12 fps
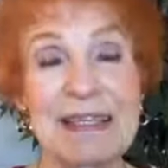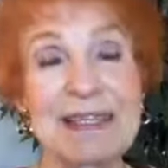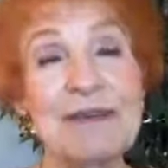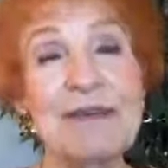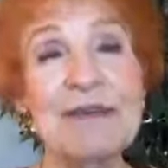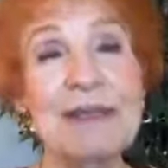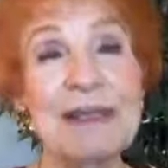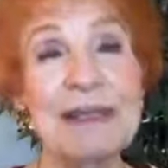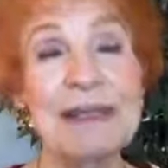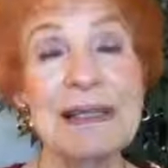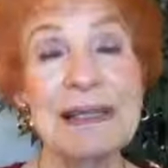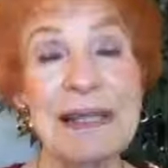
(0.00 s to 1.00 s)
So
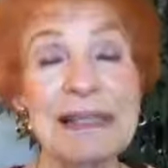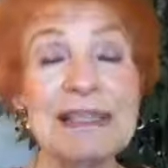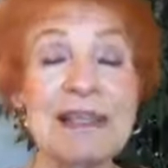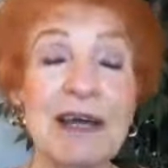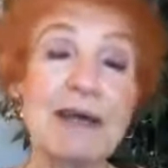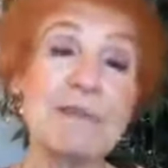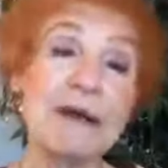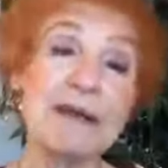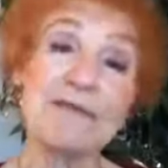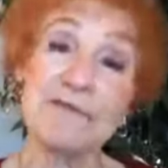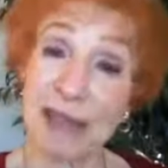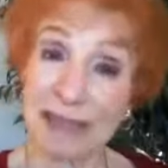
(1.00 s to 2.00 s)
let's talk about
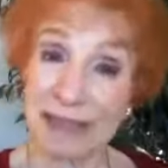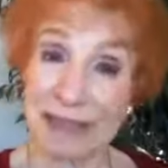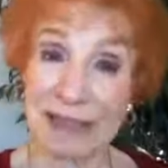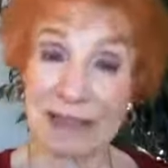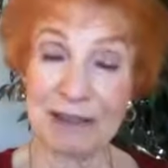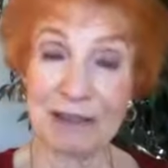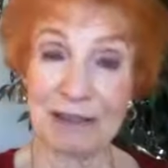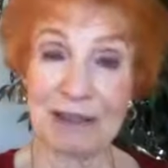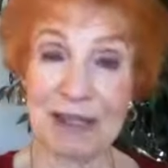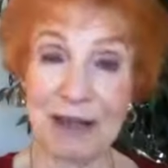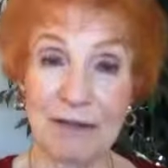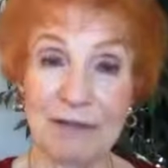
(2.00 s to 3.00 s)
investing in
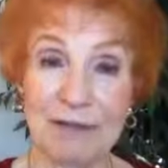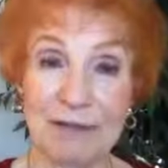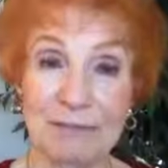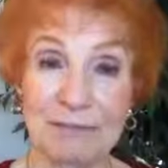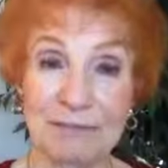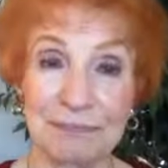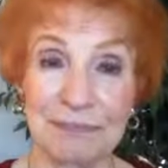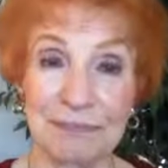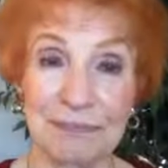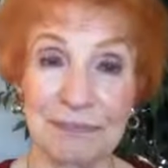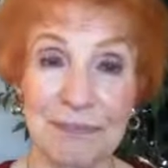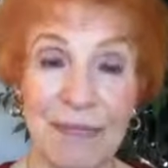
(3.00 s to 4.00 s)
yourself.
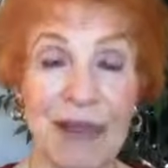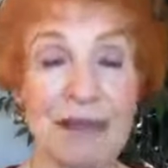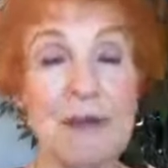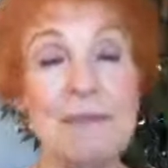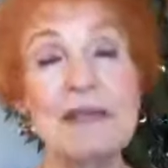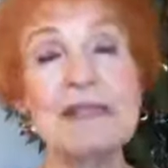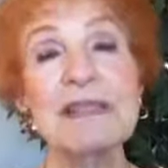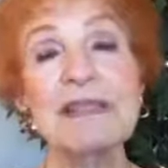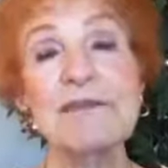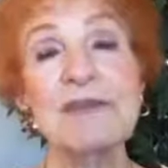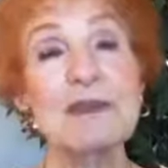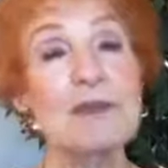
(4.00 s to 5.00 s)
The
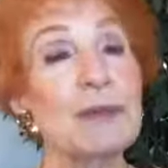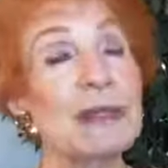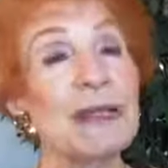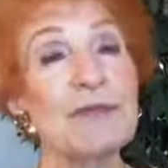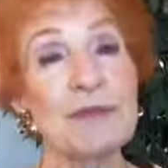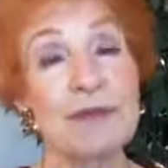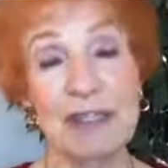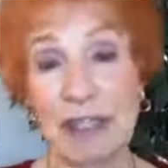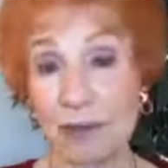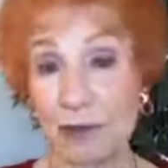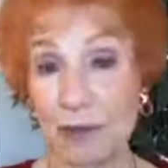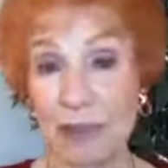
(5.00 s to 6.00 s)
business of the 21st
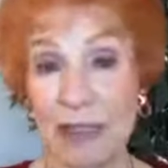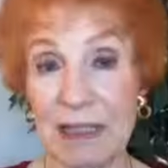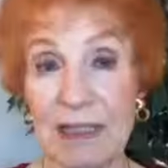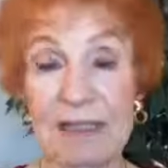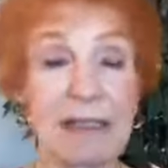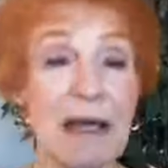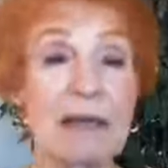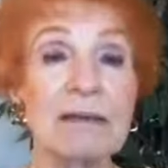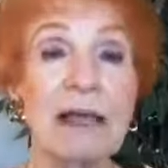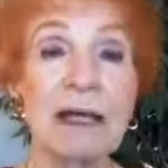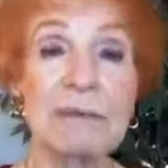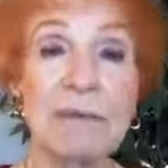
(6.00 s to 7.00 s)
century is
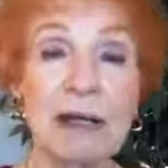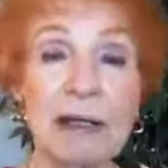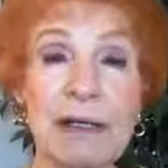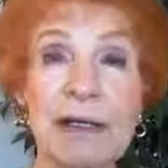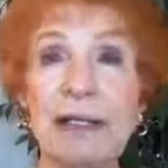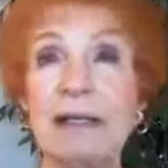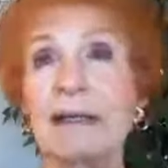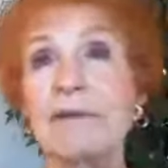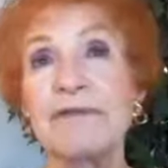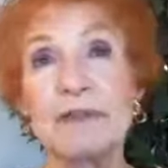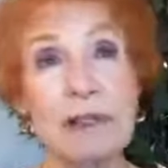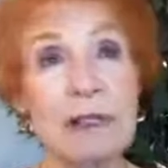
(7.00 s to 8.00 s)
online marketing,
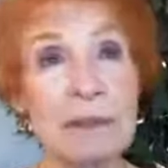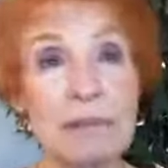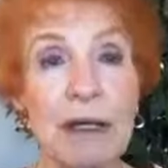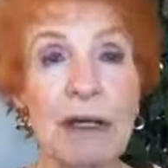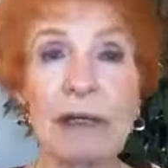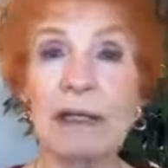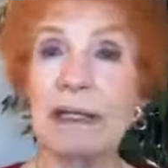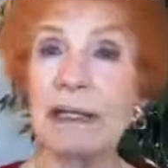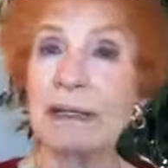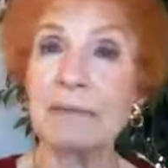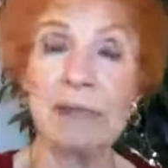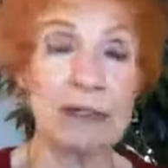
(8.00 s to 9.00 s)
affiliate
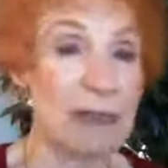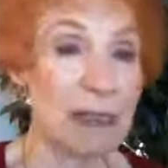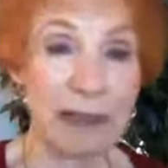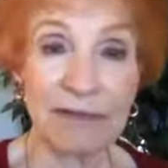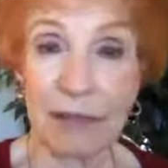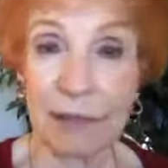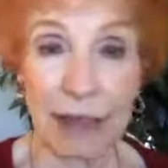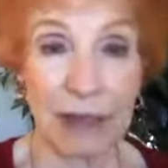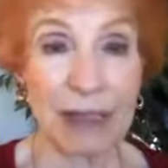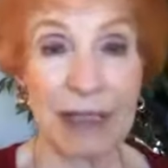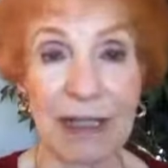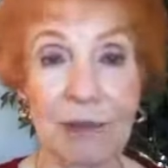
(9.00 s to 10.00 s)
marketing, multi-level
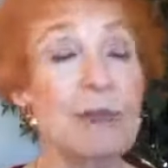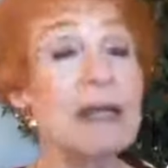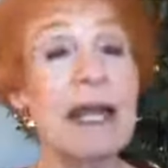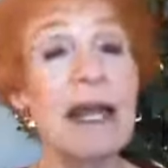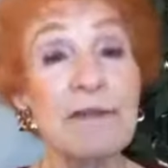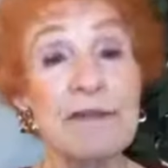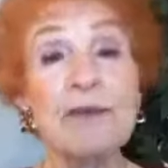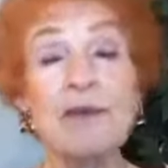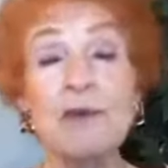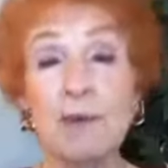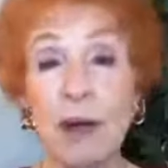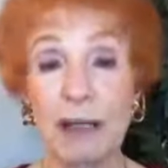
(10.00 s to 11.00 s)
marketing, whatever
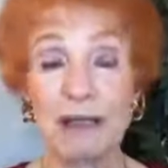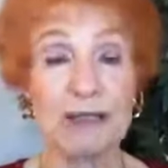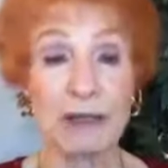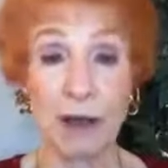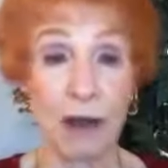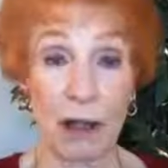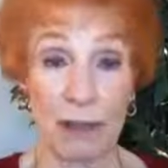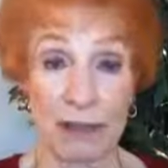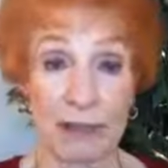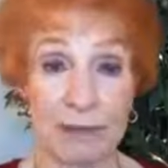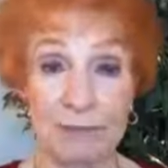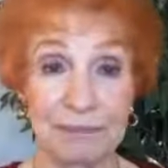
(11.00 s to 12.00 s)
you want to call
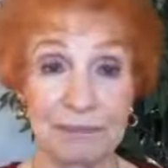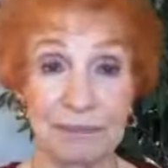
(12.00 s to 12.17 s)
it.